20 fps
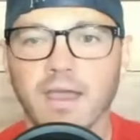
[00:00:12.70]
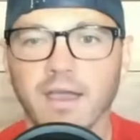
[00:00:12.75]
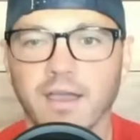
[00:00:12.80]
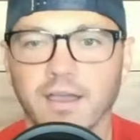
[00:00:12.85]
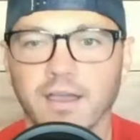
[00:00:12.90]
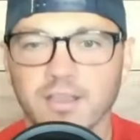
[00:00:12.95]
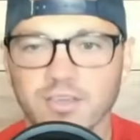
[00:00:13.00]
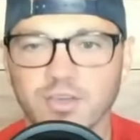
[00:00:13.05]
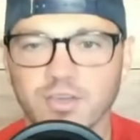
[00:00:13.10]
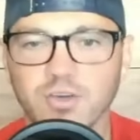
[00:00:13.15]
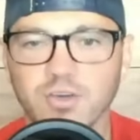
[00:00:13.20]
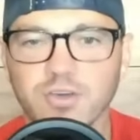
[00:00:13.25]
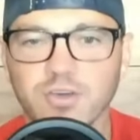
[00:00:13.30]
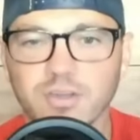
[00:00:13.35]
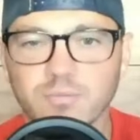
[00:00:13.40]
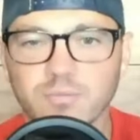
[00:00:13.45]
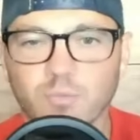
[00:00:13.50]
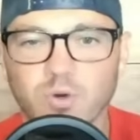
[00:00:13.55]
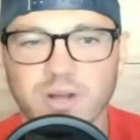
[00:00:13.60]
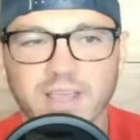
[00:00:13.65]

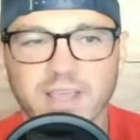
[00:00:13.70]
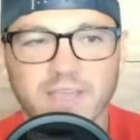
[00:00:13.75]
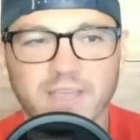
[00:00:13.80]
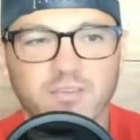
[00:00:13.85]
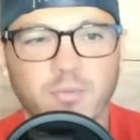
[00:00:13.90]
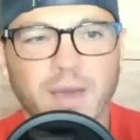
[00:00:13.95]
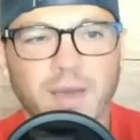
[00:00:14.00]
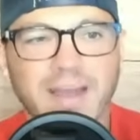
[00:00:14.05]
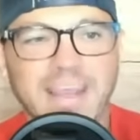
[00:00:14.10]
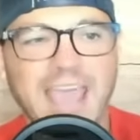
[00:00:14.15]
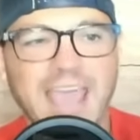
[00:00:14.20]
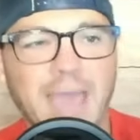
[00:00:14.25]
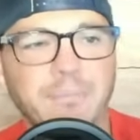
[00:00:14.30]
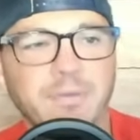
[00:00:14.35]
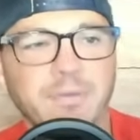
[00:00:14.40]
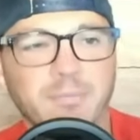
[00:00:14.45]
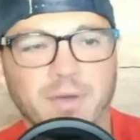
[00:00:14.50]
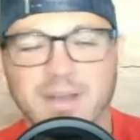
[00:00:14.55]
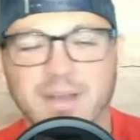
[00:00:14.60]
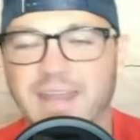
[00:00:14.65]
Good morning, everybody.
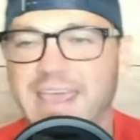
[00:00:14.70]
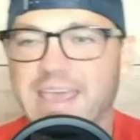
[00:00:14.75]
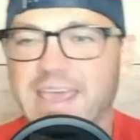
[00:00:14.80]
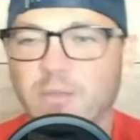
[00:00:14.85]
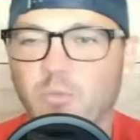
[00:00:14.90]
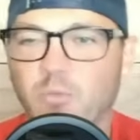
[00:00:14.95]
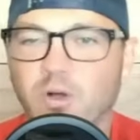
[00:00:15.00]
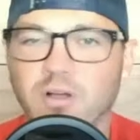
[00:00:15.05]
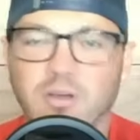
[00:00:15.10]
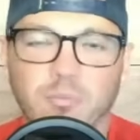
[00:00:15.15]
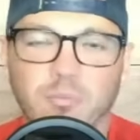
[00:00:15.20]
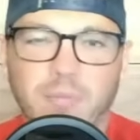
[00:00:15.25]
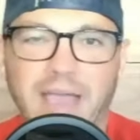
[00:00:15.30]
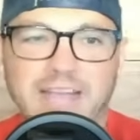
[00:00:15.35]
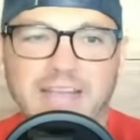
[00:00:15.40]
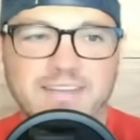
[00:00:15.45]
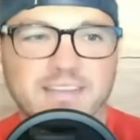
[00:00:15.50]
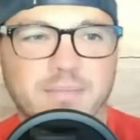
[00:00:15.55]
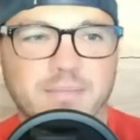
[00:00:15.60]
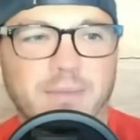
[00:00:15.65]
Happy Monday, and welcome
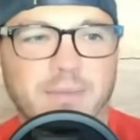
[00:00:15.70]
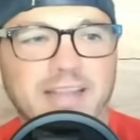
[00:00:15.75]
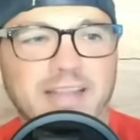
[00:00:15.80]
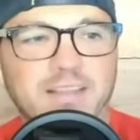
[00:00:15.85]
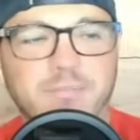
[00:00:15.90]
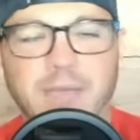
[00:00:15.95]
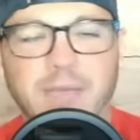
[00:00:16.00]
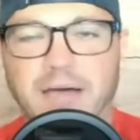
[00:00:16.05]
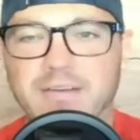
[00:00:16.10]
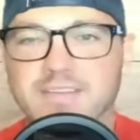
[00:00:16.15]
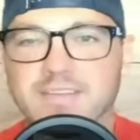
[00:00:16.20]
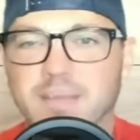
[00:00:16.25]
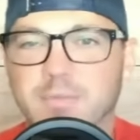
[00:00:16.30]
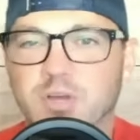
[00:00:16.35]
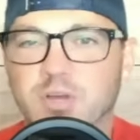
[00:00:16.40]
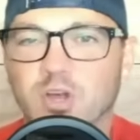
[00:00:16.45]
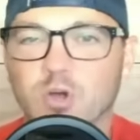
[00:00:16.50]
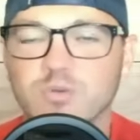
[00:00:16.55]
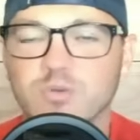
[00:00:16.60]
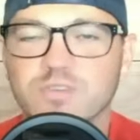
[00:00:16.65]
back to the Pod at the Palace. I'm
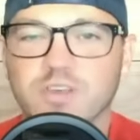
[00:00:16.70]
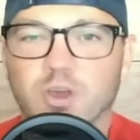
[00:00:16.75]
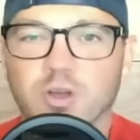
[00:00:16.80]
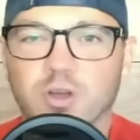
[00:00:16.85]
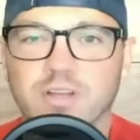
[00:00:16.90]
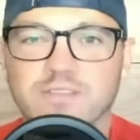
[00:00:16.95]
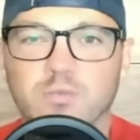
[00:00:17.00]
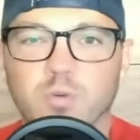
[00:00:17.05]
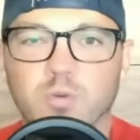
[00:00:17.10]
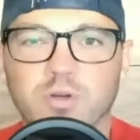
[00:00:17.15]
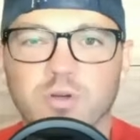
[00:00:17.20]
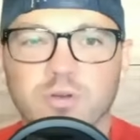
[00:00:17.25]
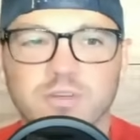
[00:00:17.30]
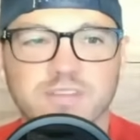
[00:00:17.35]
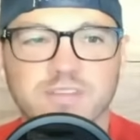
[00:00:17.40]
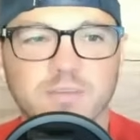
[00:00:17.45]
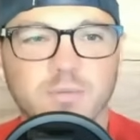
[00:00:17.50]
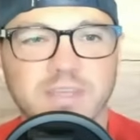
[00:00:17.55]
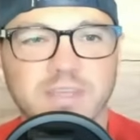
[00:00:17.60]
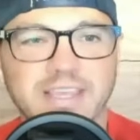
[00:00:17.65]
your host, Curtis
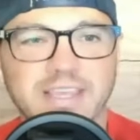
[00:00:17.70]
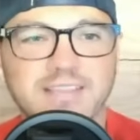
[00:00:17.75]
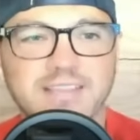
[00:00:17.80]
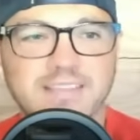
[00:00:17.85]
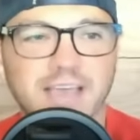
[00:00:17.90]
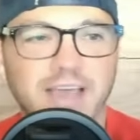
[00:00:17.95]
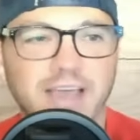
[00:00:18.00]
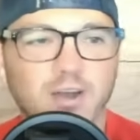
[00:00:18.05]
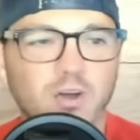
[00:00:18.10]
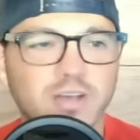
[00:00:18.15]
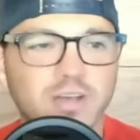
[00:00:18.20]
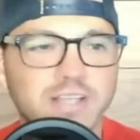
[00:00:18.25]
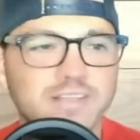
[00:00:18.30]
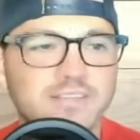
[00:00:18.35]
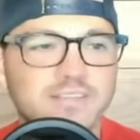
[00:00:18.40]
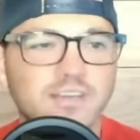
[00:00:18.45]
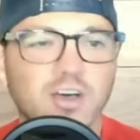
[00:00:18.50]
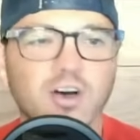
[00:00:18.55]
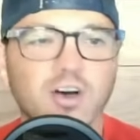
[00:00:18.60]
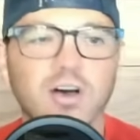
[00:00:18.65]
Wilkerson with Inside
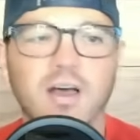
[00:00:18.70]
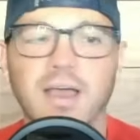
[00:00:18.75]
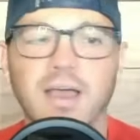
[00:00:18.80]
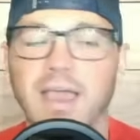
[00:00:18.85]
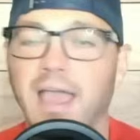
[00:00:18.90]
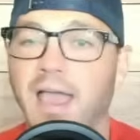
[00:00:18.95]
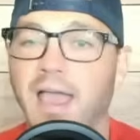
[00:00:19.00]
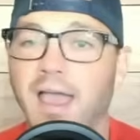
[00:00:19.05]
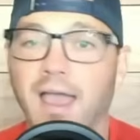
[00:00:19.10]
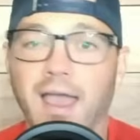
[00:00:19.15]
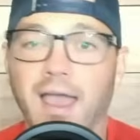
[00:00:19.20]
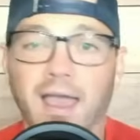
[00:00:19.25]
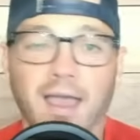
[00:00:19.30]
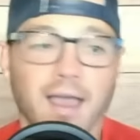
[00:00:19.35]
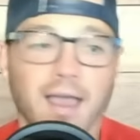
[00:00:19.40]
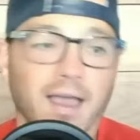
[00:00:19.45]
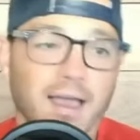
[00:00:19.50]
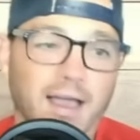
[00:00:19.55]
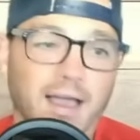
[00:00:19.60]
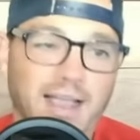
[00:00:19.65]
Arkansas.
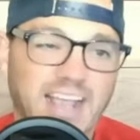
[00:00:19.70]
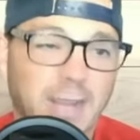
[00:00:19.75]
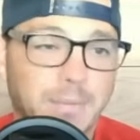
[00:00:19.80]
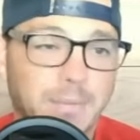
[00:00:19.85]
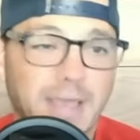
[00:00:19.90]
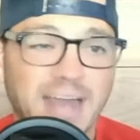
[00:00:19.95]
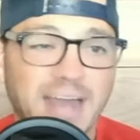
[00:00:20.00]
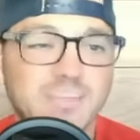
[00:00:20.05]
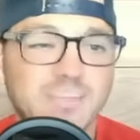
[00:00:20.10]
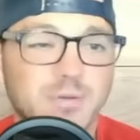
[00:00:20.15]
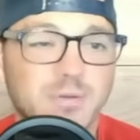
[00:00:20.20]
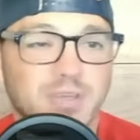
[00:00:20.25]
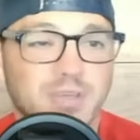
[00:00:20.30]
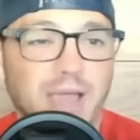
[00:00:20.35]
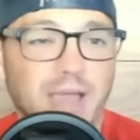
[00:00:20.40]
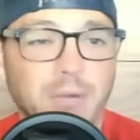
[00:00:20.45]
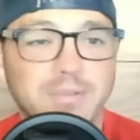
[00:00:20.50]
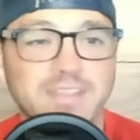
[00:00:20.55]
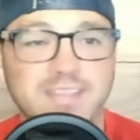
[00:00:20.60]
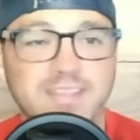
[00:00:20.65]
I got to be honest with
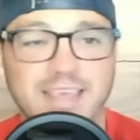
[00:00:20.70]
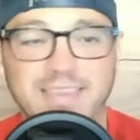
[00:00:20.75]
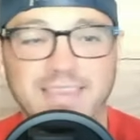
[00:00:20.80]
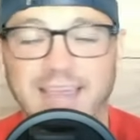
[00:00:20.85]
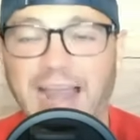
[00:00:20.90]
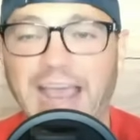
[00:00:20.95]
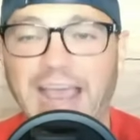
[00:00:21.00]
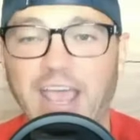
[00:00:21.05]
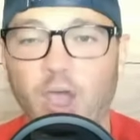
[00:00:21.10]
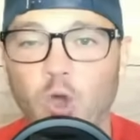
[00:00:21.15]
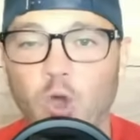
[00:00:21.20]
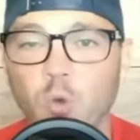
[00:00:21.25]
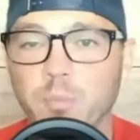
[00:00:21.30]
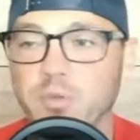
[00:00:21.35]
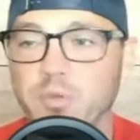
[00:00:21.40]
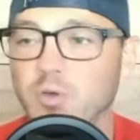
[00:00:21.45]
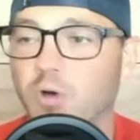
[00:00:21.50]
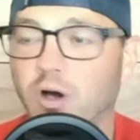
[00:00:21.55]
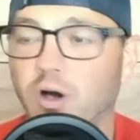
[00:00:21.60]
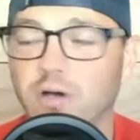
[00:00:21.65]
you. I would say that I
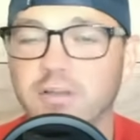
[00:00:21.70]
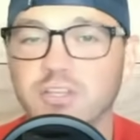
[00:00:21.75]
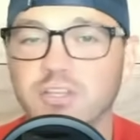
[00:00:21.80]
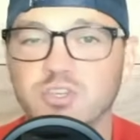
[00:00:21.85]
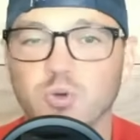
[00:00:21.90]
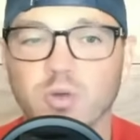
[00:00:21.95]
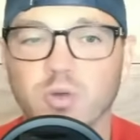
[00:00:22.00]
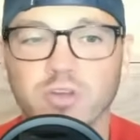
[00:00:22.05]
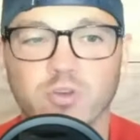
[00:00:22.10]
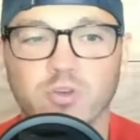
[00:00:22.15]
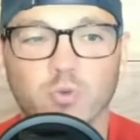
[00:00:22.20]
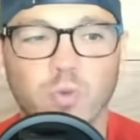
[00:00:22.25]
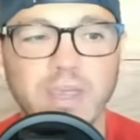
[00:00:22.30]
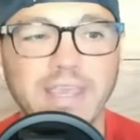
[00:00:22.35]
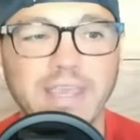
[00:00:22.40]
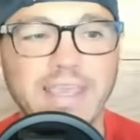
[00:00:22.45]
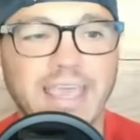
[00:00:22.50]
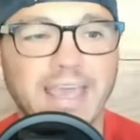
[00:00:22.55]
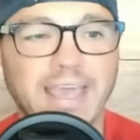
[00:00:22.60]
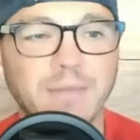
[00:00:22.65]
hope you all enjoyed your
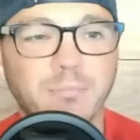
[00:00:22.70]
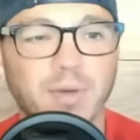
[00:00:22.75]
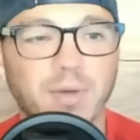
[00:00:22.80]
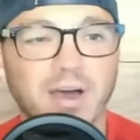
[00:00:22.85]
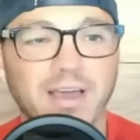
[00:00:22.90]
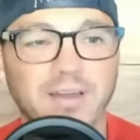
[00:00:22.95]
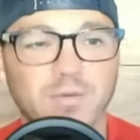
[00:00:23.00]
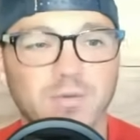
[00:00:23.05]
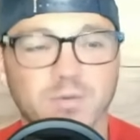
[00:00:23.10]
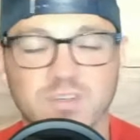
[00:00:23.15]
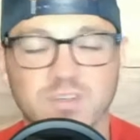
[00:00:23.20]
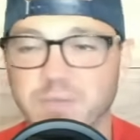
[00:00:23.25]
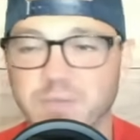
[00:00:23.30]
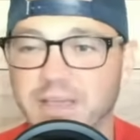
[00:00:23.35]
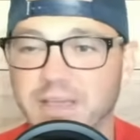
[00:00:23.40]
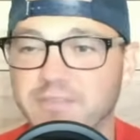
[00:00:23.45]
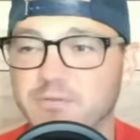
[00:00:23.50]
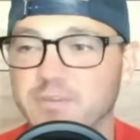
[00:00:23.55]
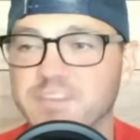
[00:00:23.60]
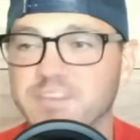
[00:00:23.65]
weekend, but
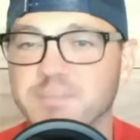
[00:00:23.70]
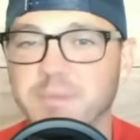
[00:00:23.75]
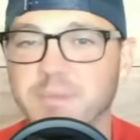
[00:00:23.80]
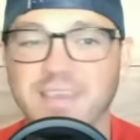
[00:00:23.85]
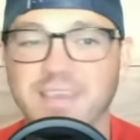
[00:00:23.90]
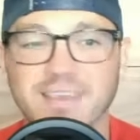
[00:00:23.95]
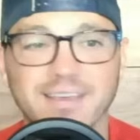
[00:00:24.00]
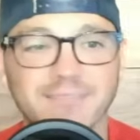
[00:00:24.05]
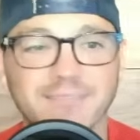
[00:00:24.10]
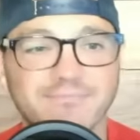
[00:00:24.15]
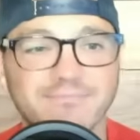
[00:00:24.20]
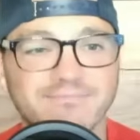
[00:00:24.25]
respectfully speaking,